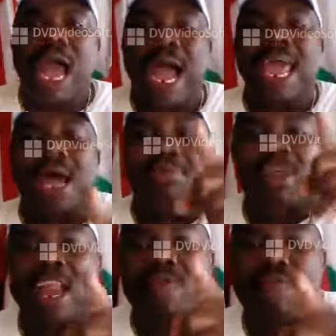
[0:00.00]
I am
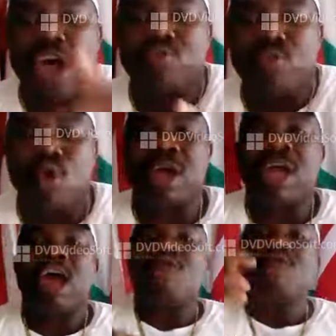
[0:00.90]
telling Facebook,
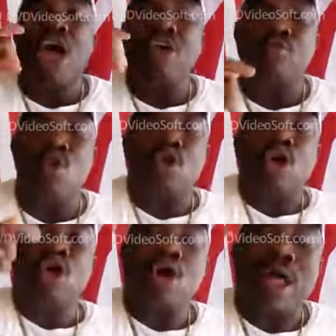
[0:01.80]

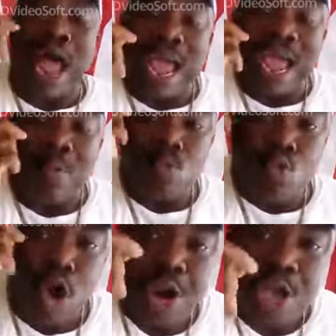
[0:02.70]
I am
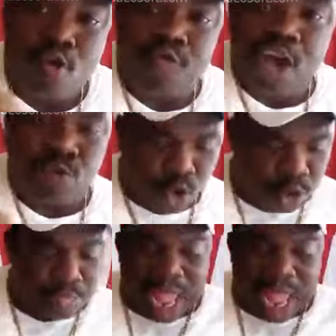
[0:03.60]
warning you, Facebook.